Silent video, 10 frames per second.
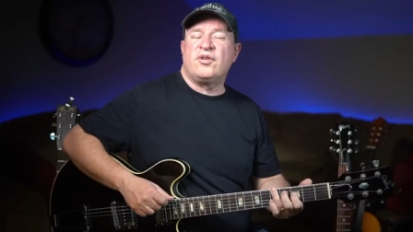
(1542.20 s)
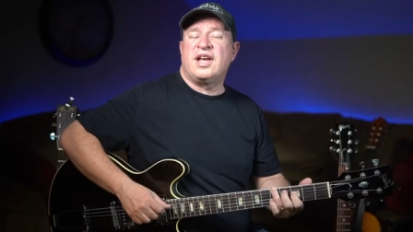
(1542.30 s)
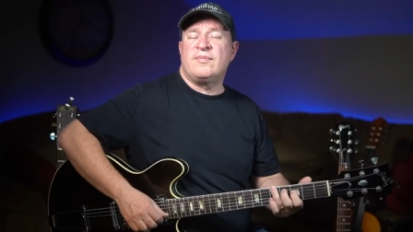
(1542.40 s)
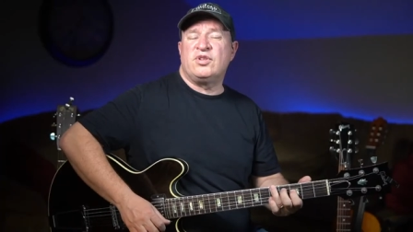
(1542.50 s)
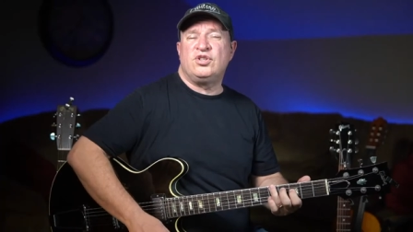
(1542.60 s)

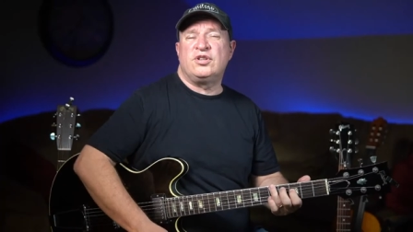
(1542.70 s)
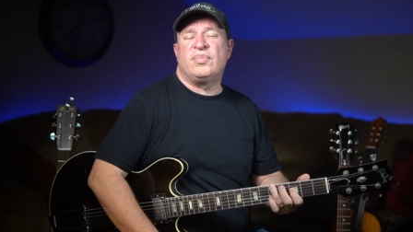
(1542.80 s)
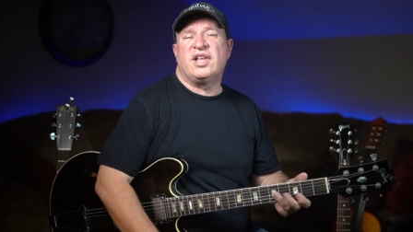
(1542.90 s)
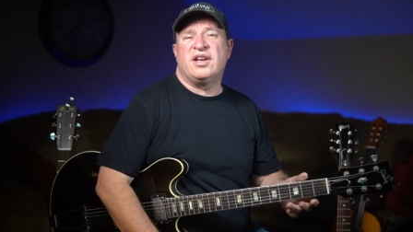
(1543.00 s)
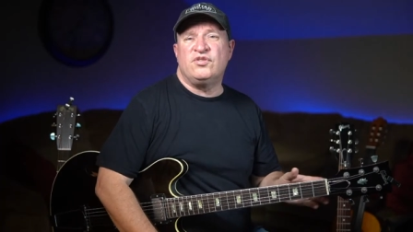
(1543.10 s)
game that you can
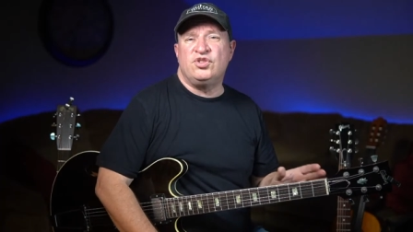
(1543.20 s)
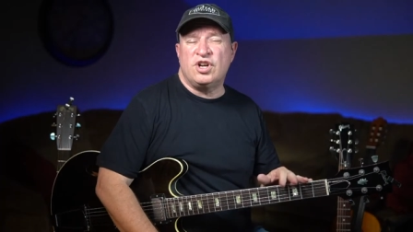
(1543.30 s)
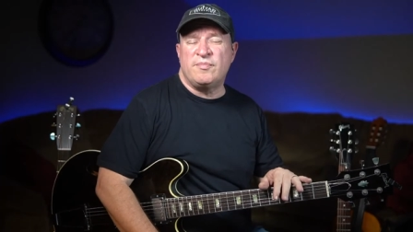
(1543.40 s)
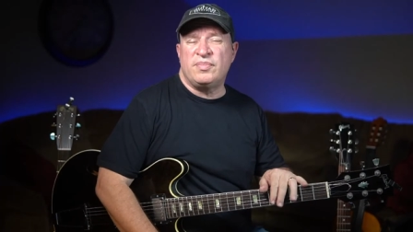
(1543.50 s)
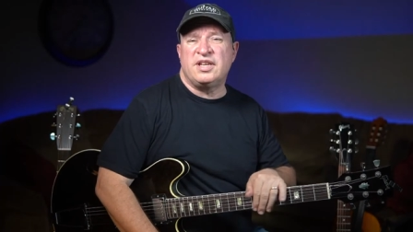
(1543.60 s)
play of
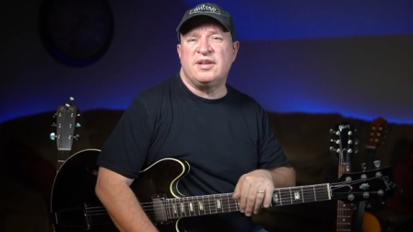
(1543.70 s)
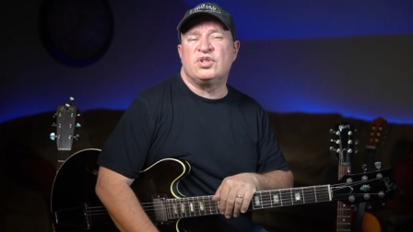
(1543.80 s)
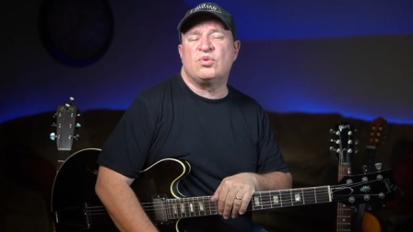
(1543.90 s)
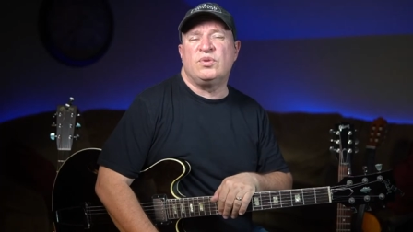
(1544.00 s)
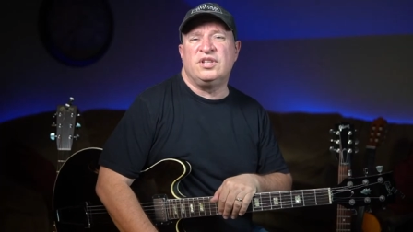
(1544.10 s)
jumping in
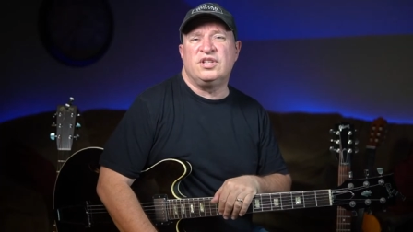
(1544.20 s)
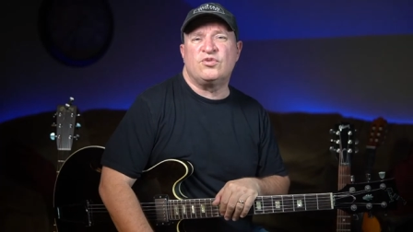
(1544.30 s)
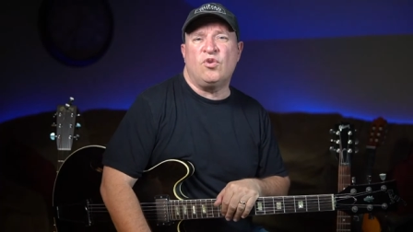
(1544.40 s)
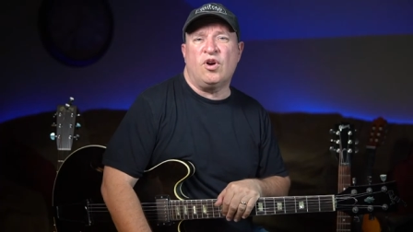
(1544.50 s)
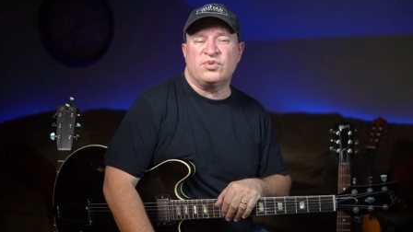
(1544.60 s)
between these
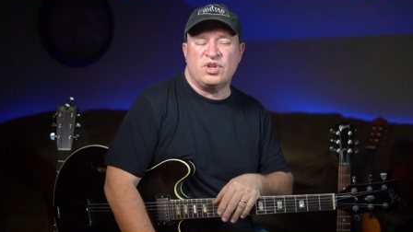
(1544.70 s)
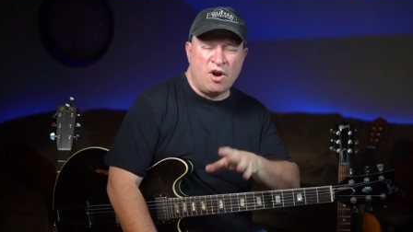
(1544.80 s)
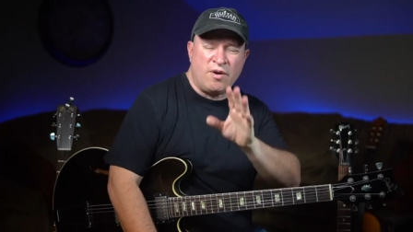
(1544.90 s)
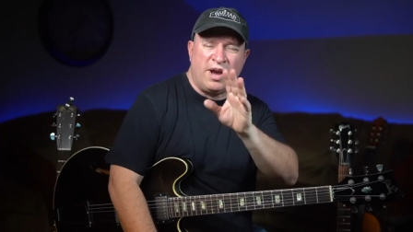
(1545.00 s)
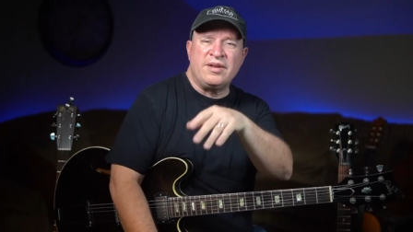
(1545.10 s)
forms.
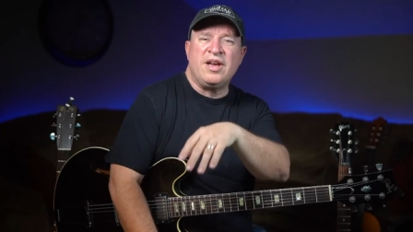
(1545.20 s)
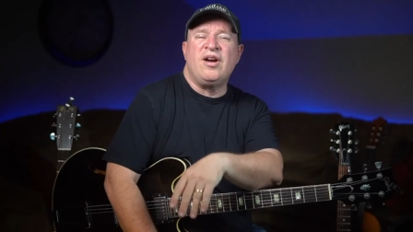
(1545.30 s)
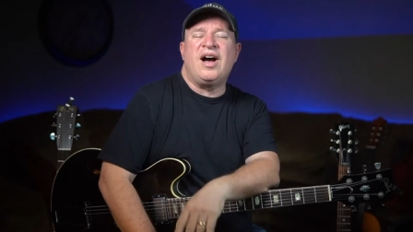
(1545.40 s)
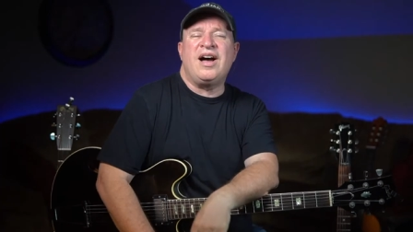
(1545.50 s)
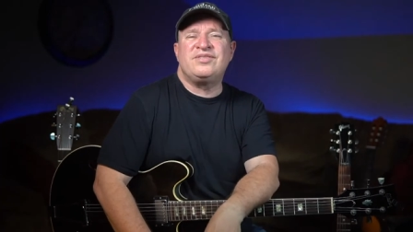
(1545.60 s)
All right,
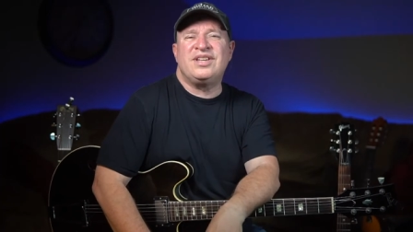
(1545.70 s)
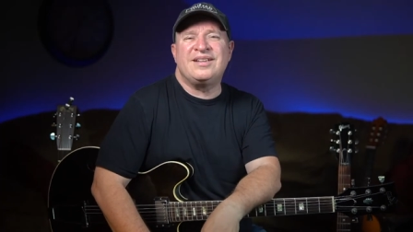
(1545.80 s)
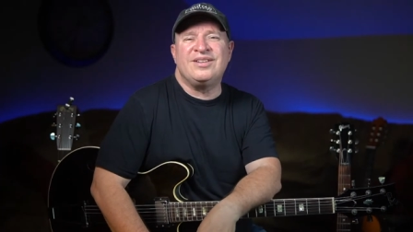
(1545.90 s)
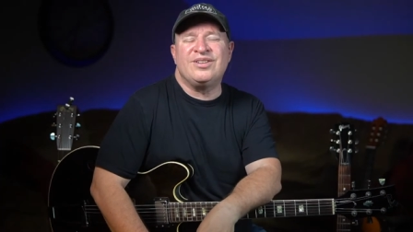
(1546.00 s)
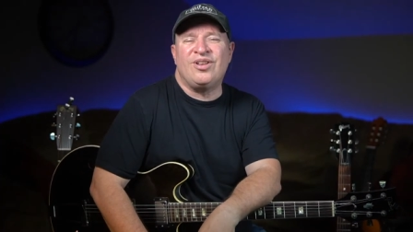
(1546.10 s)
I've
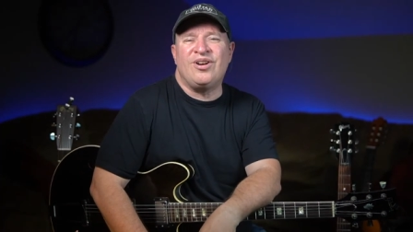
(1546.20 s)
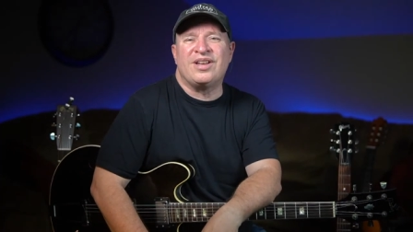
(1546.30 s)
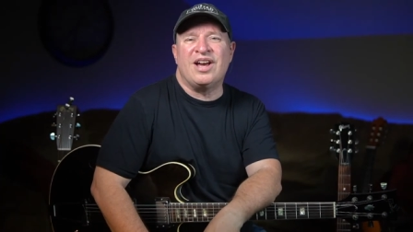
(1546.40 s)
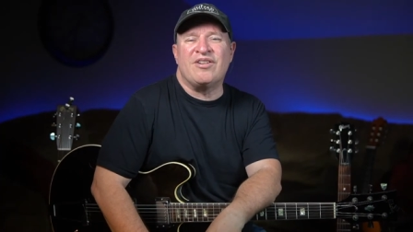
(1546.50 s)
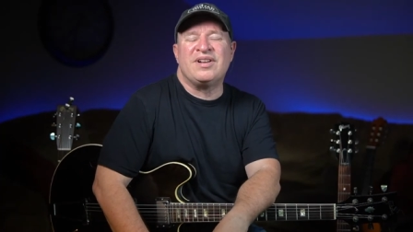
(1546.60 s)
taken you long
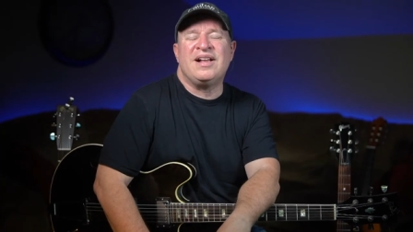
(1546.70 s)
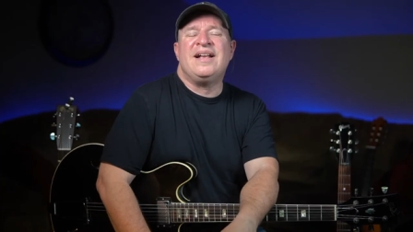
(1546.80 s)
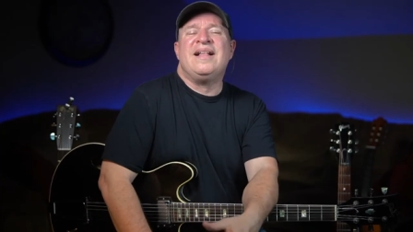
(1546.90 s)
enough.